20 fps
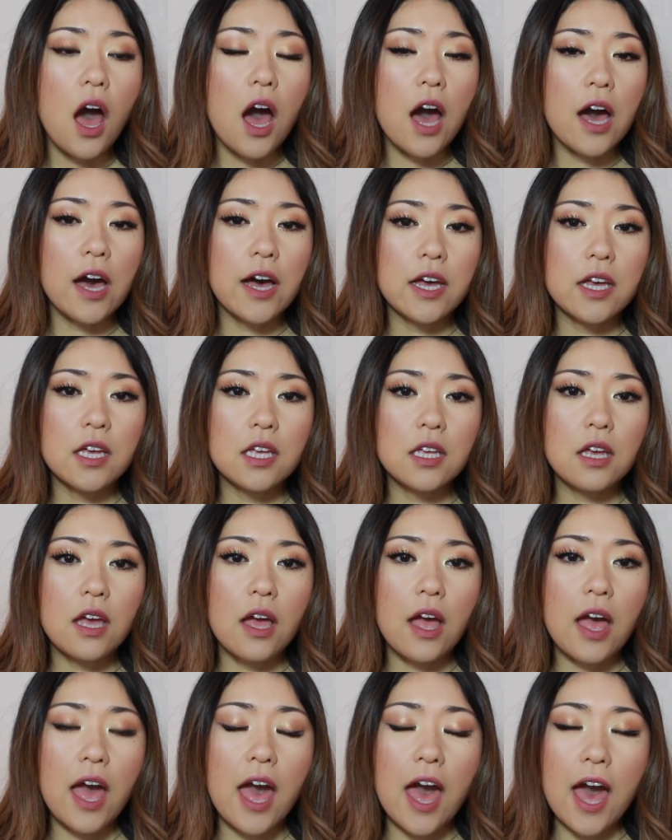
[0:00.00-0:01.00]

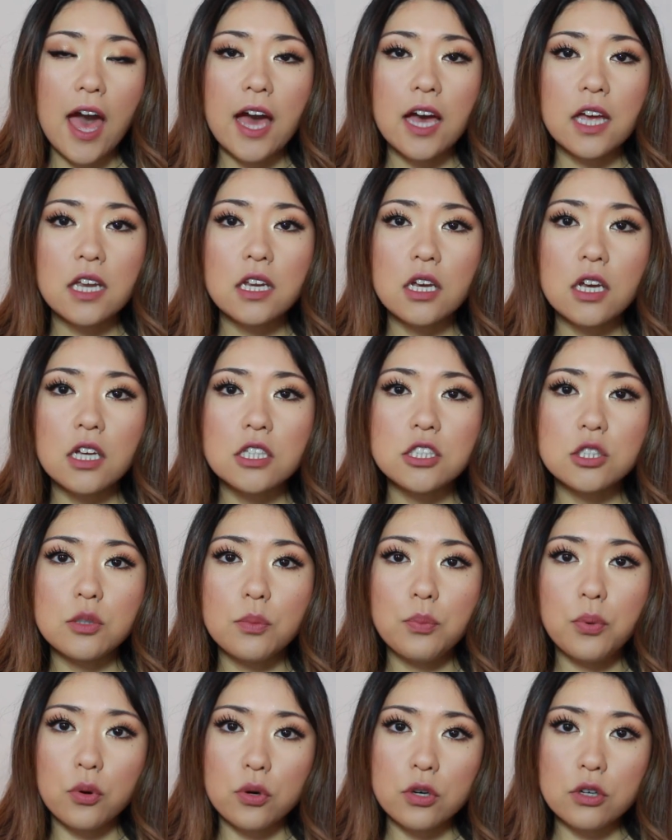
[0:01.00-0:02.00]
I had a
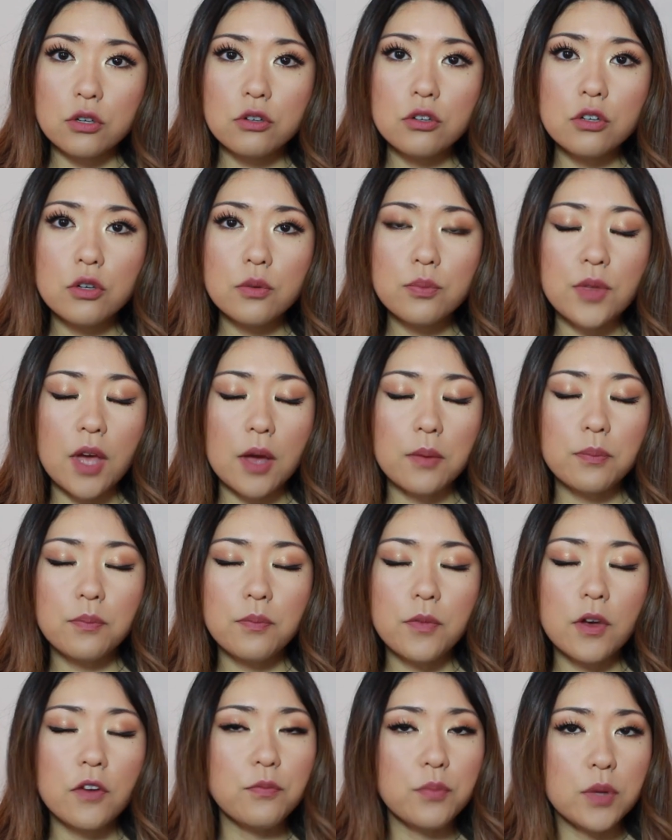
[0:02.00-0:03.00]
support group that
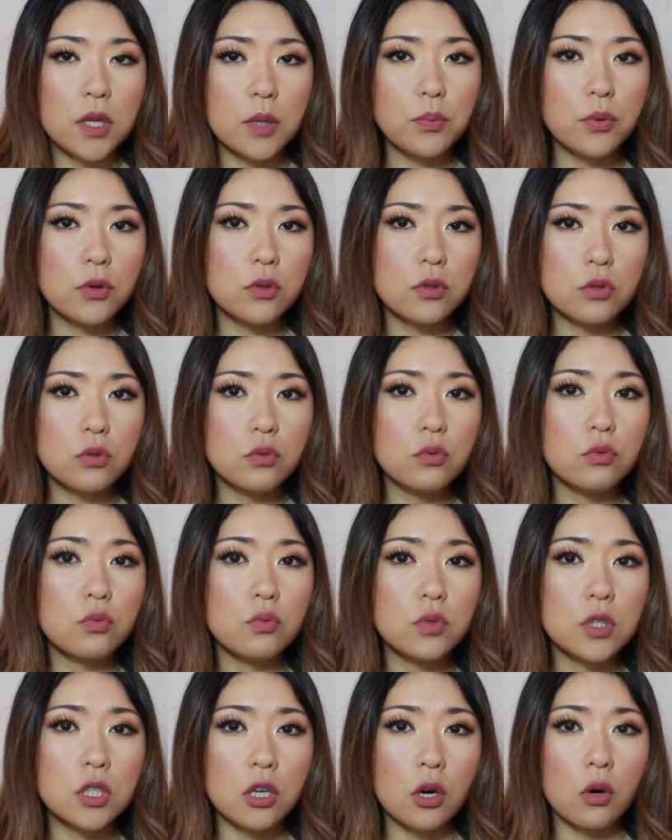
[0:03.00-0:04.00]
of people who,
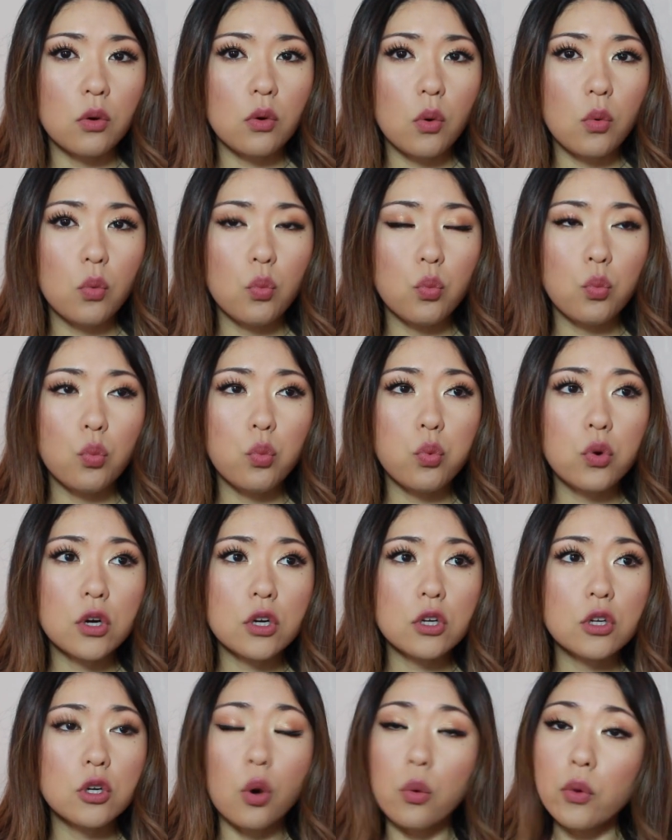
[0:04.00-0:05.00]
you know,
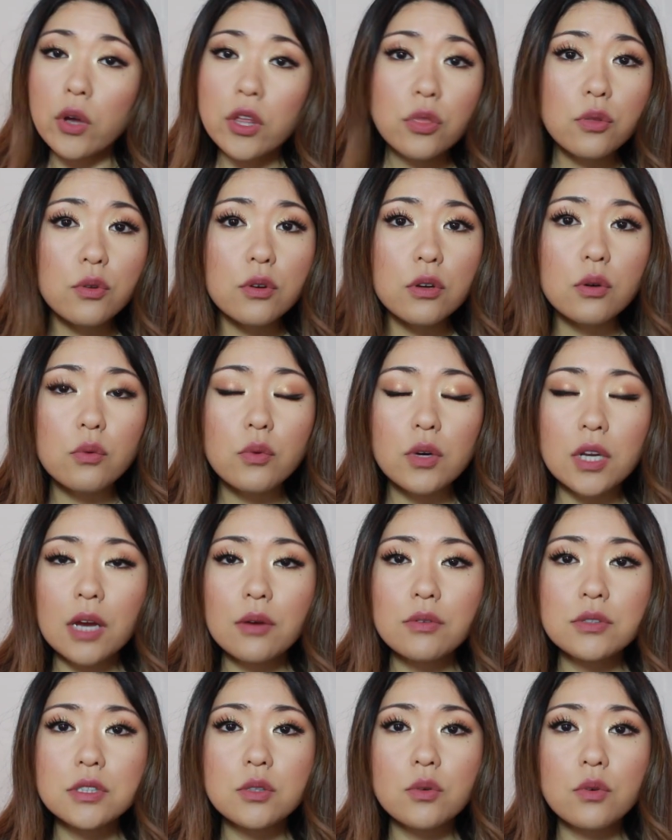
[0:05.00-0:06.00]
were going through what
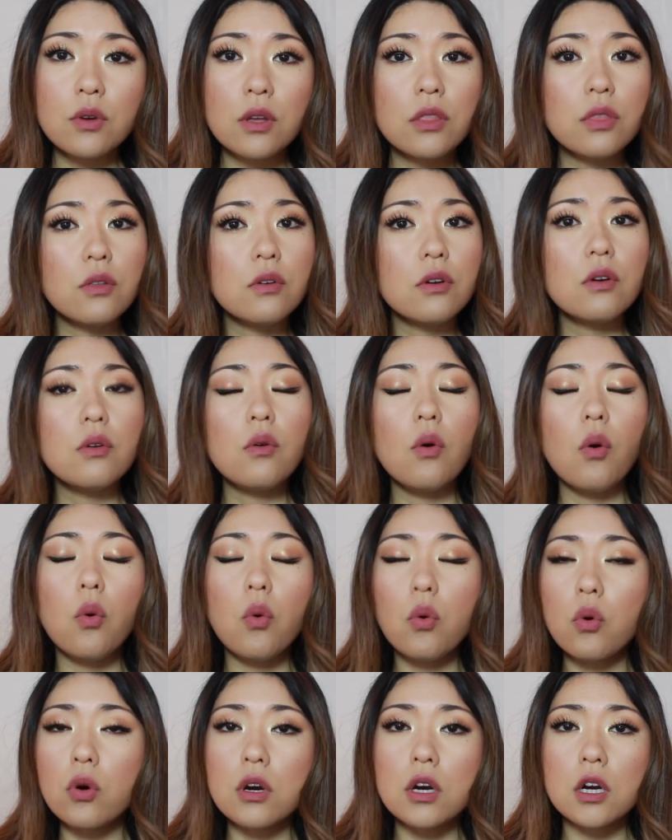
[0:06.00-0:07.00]
I was going through
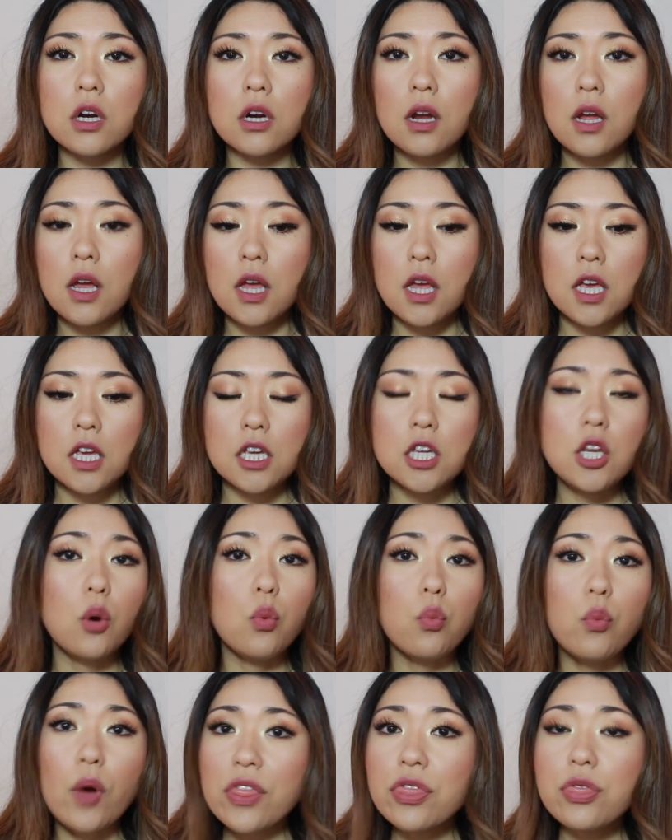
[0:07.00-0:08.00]
or, you
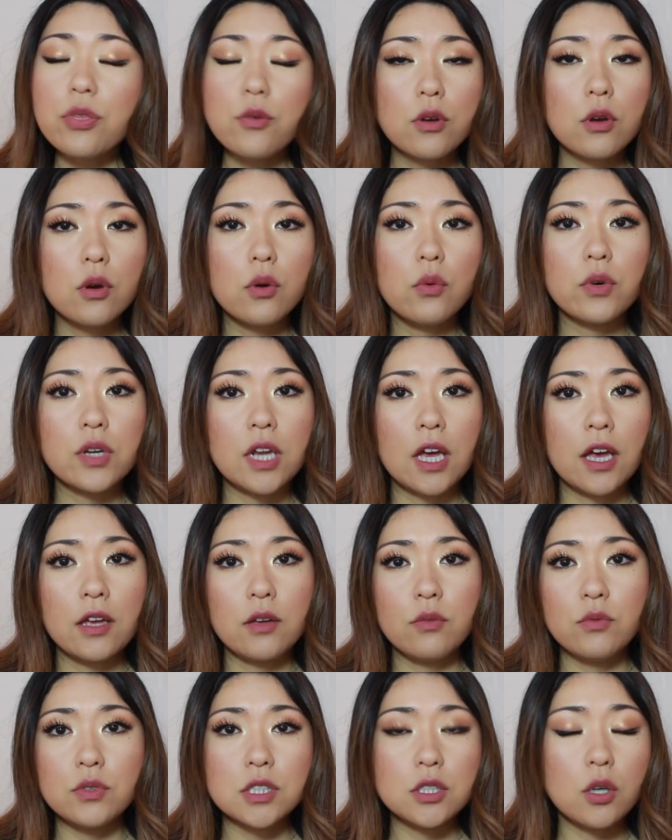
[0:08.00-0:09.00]
know, went through what
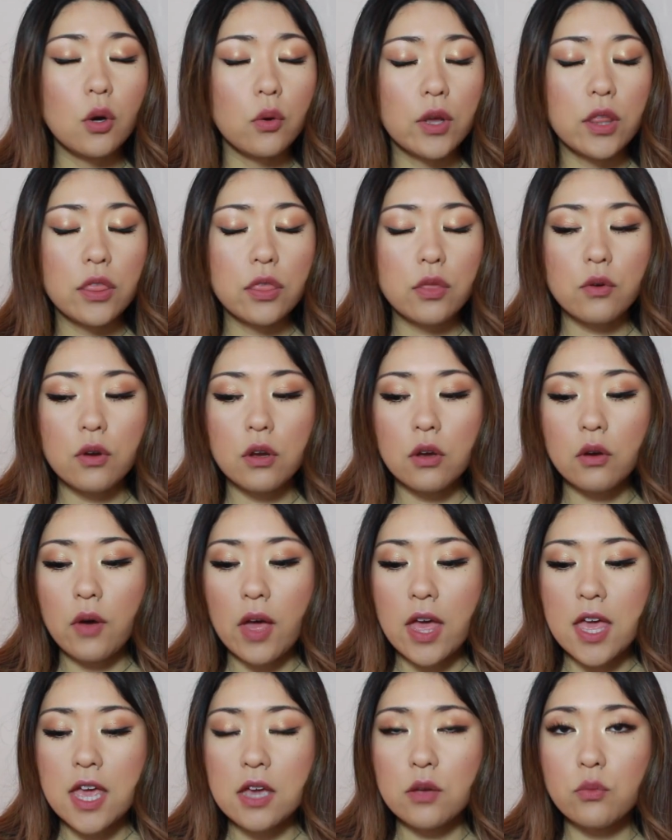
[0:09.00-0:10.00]
I was going through
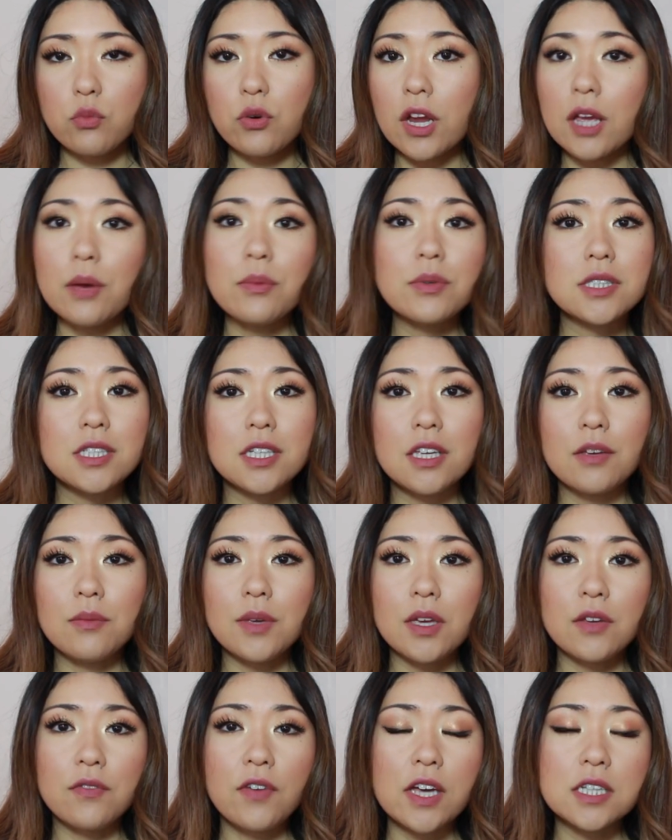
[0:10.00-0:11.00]
and were able to give
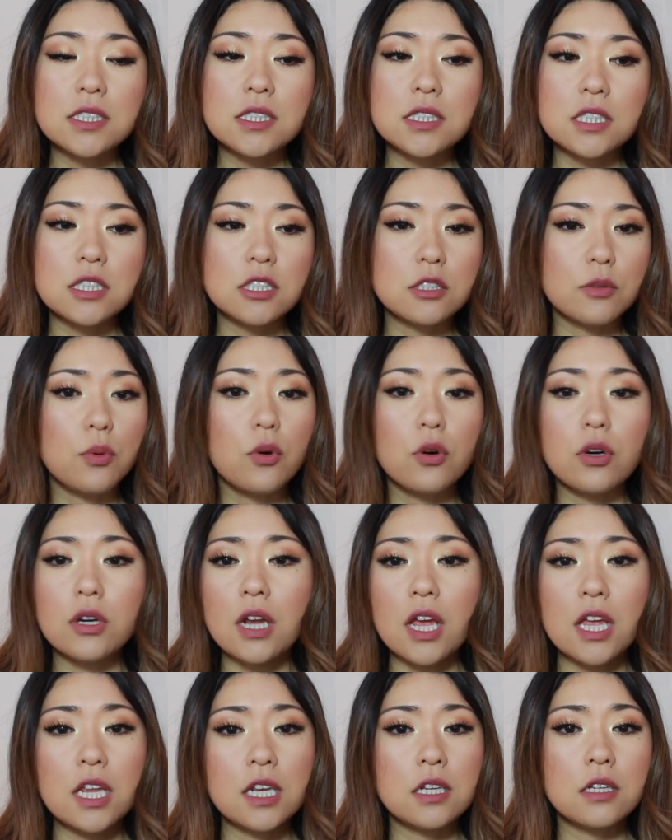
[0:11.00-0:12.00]
me advice and
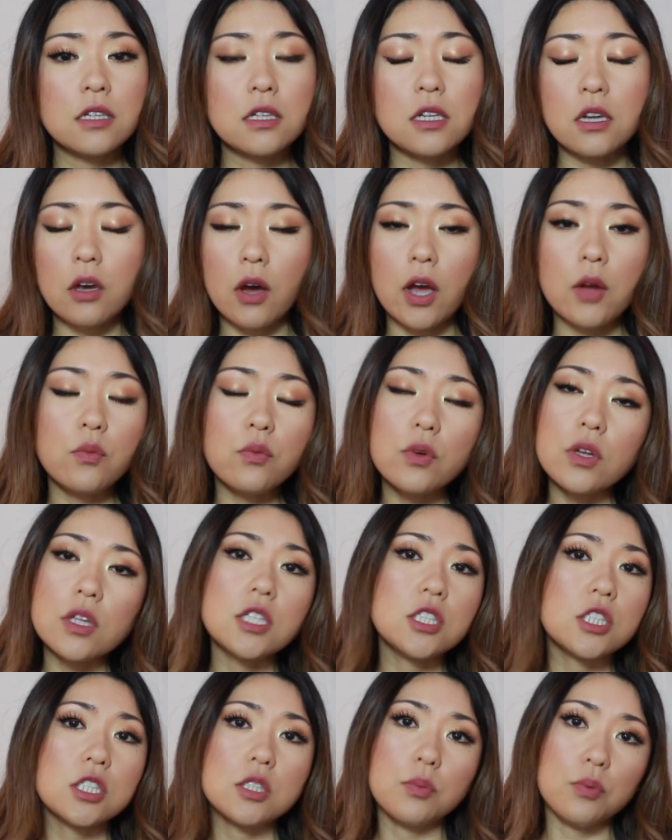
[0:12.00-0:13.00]
support and, you know, I
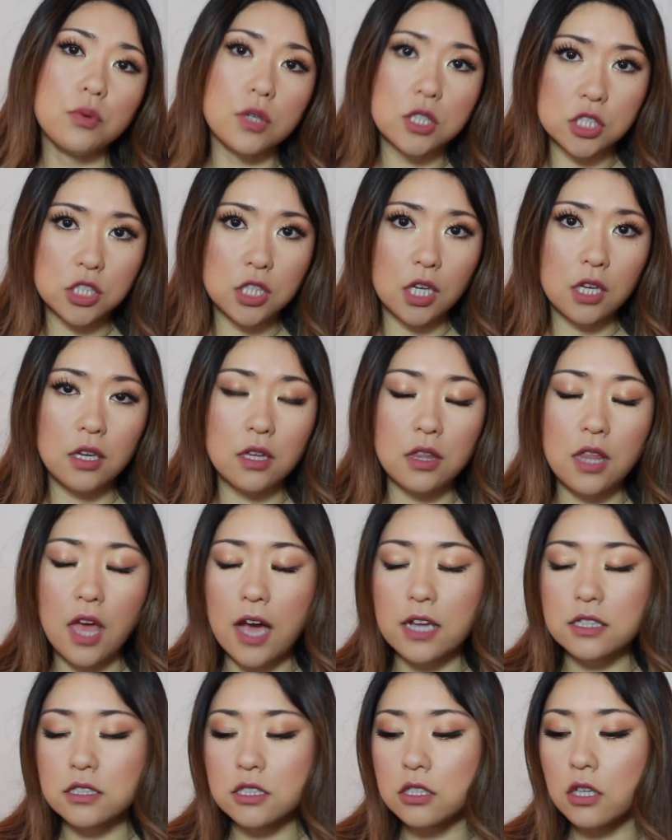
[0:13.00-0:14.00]
really just appreciated
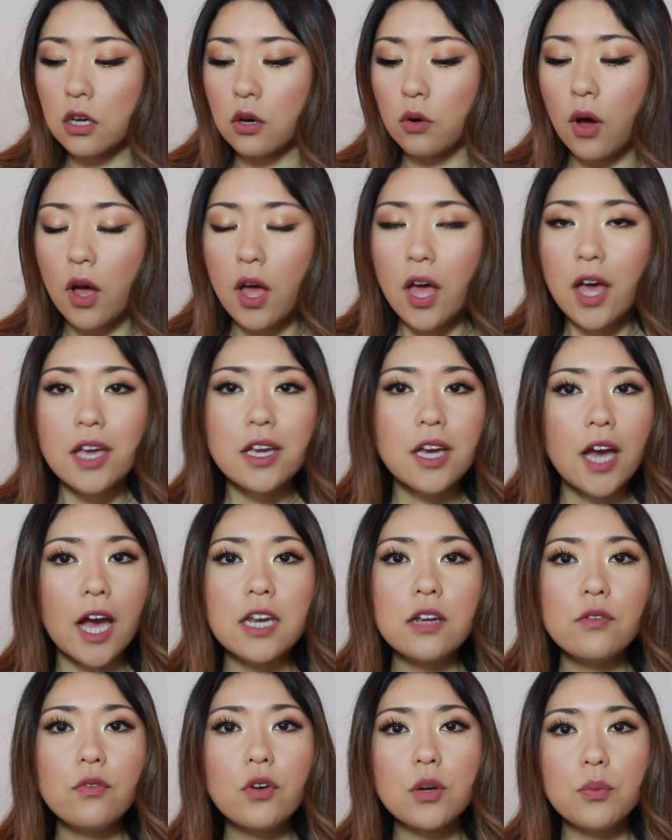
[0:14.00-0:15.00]
that. So,
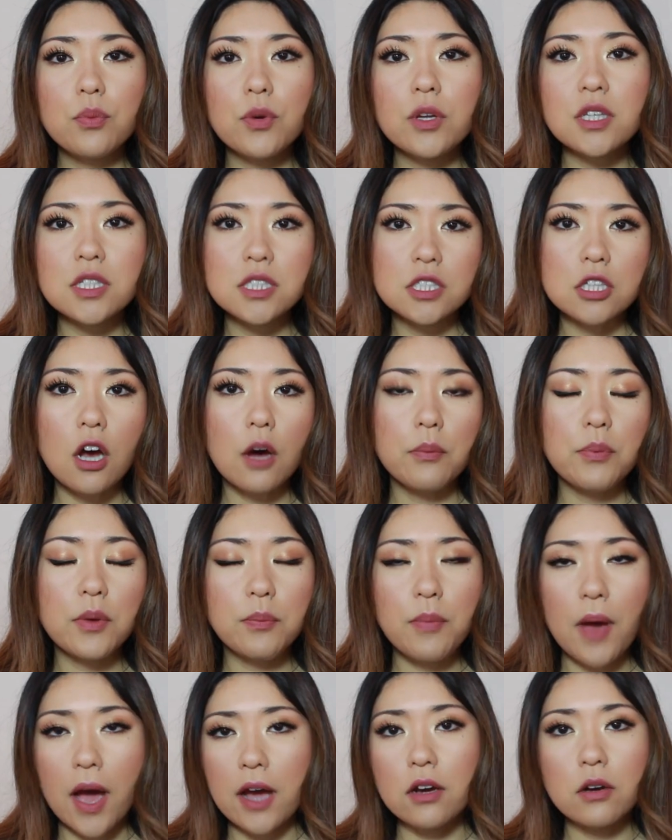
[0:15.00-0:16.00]
kind of want to bring this
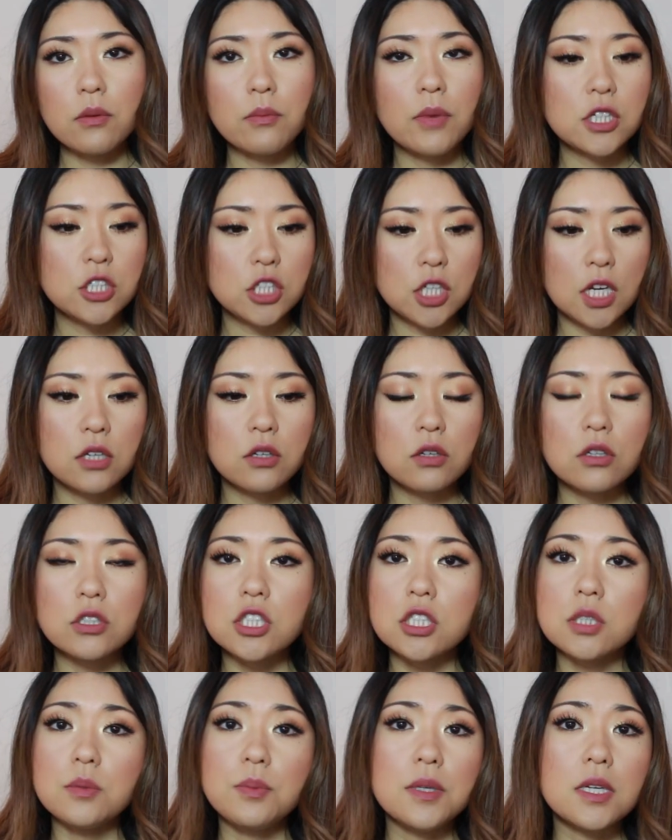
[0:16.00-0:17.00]
topic back on my channel
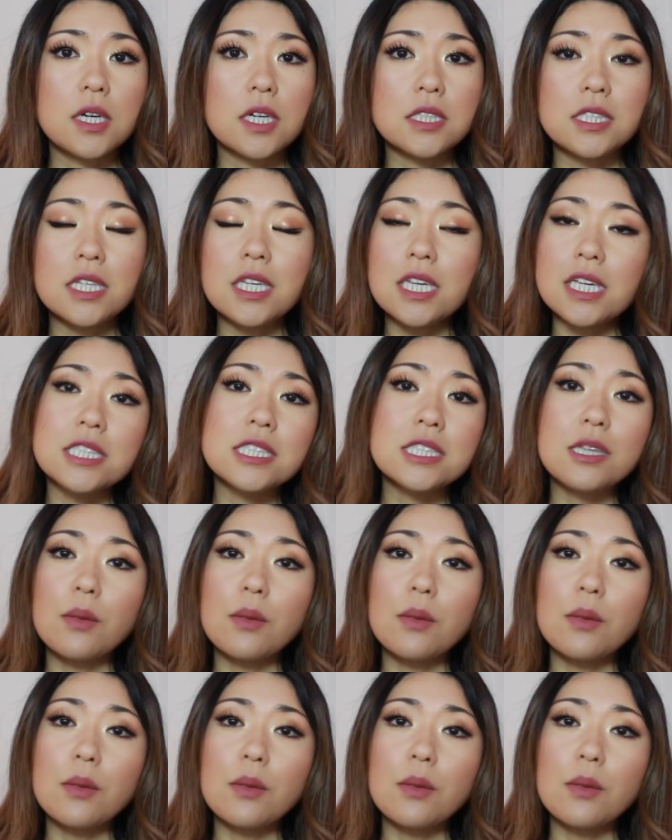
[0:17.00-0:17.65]
just because it is